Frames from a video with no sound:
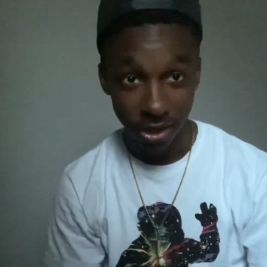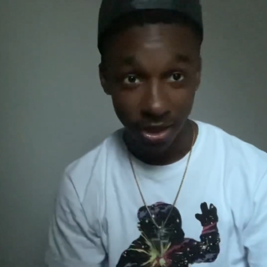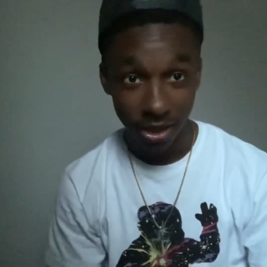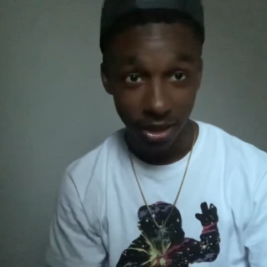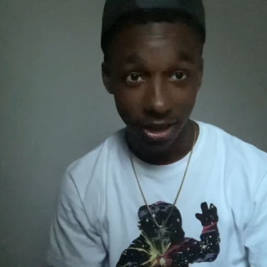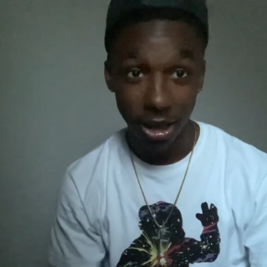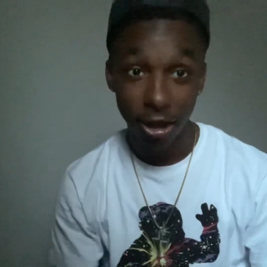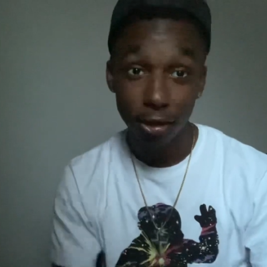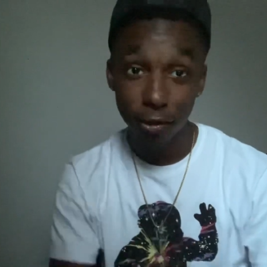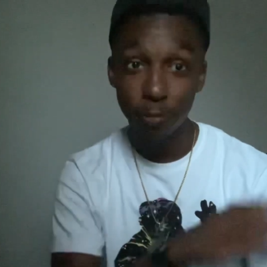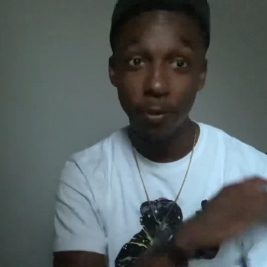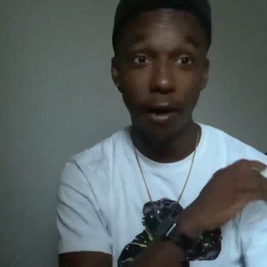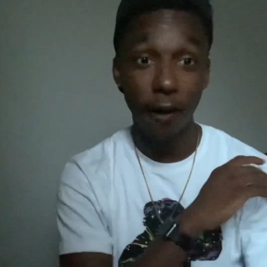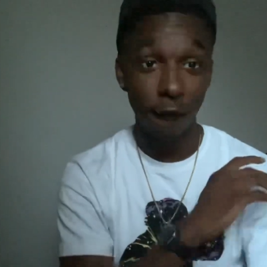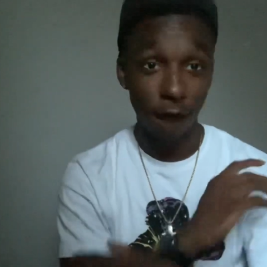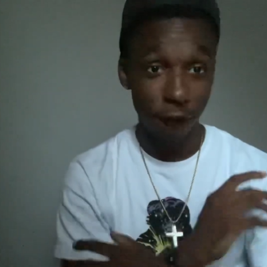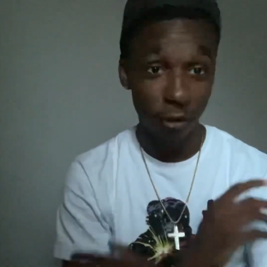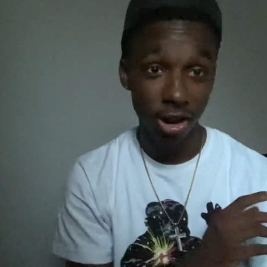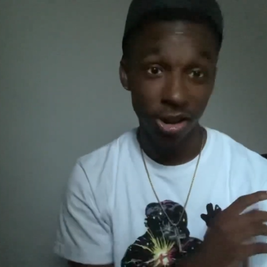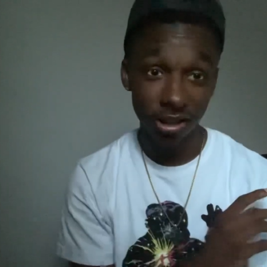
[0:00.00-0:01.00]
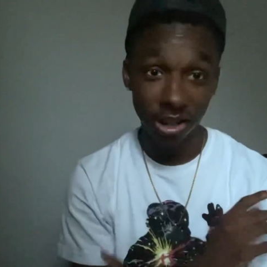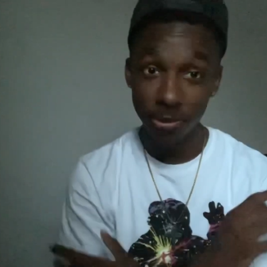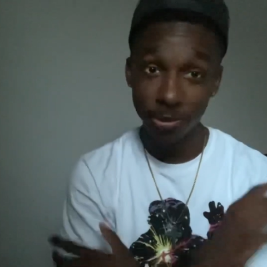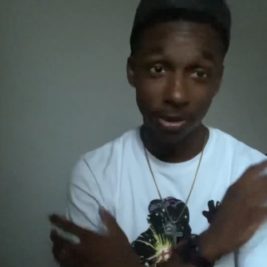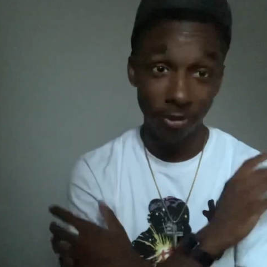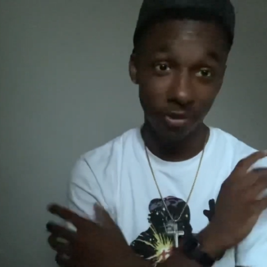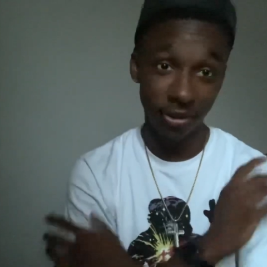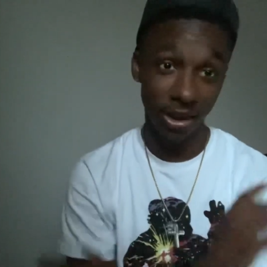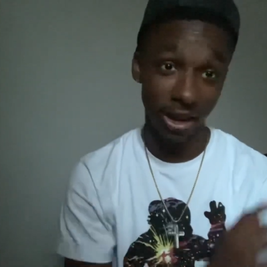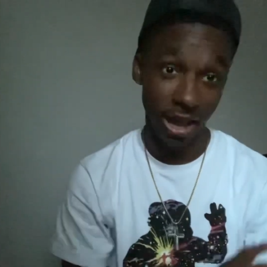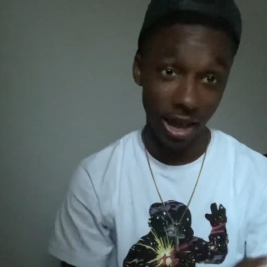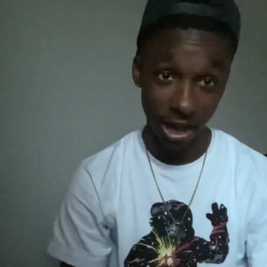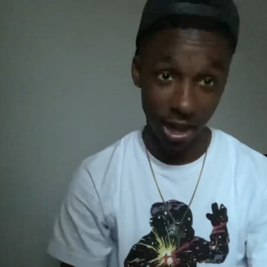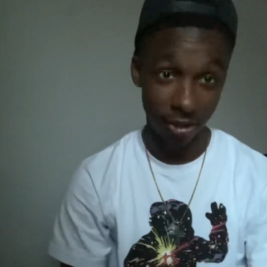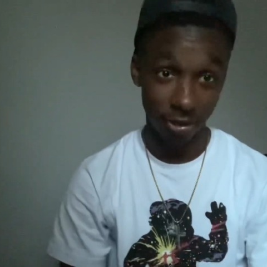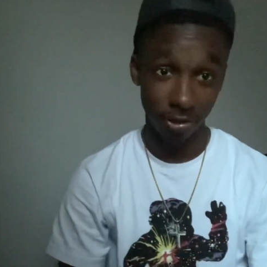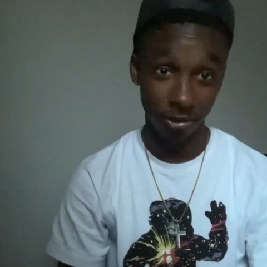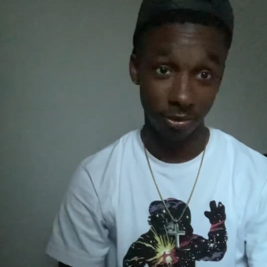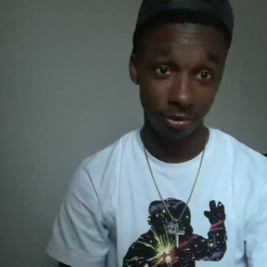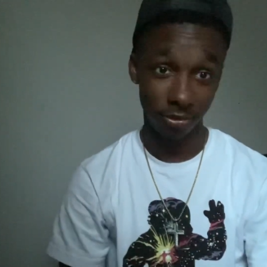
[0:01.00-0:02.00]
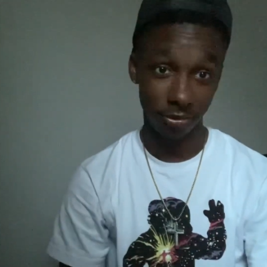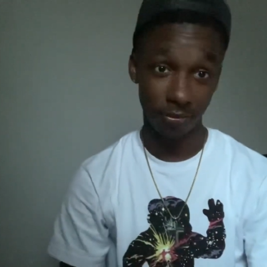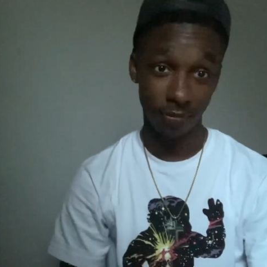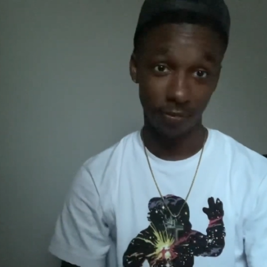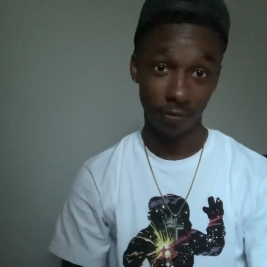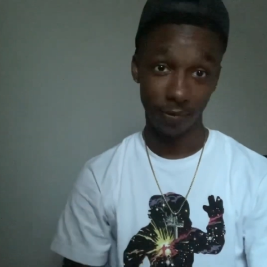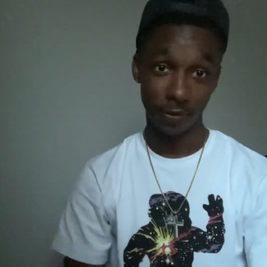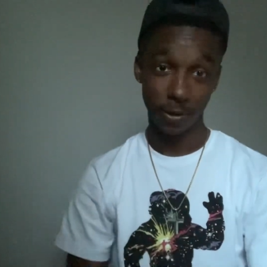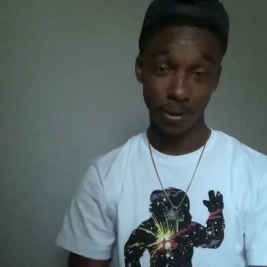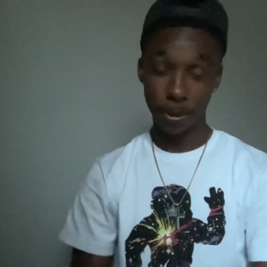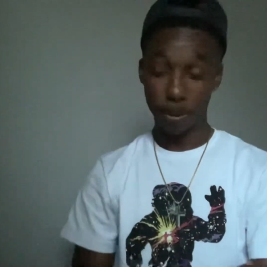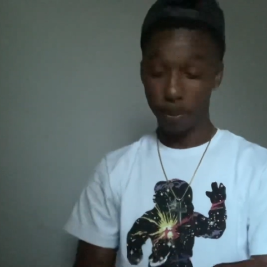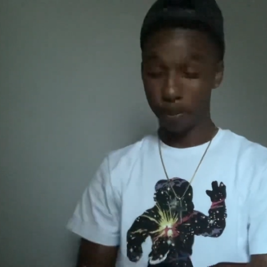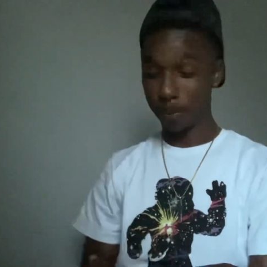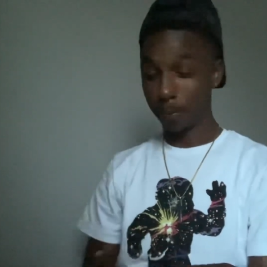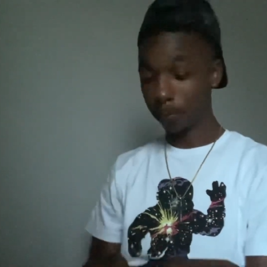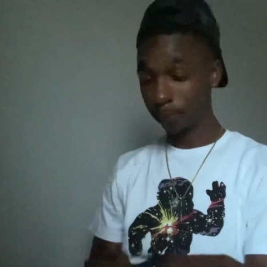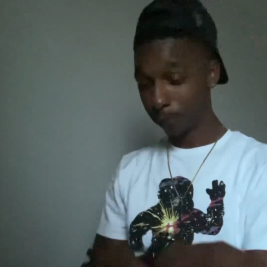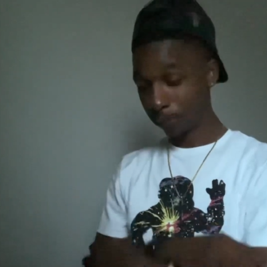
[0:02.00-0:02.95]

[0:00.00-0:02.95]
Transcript: That was my first time ever getting high though.